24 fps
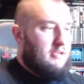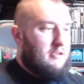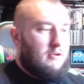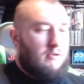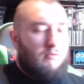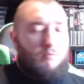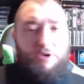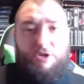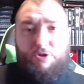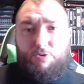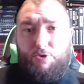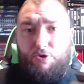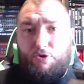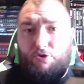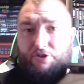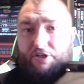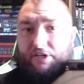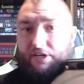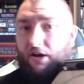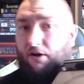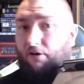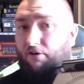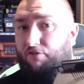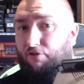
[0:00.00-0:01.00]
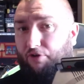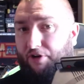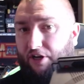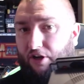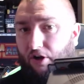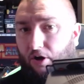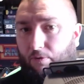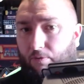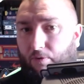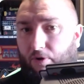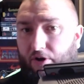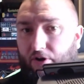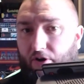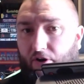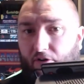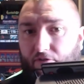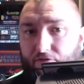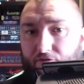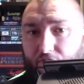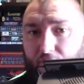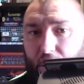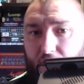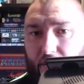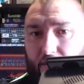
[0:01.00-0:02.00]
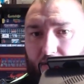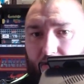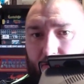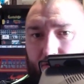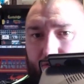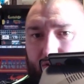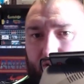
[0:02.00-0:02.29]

which we already know. I've already got one. I've uh, got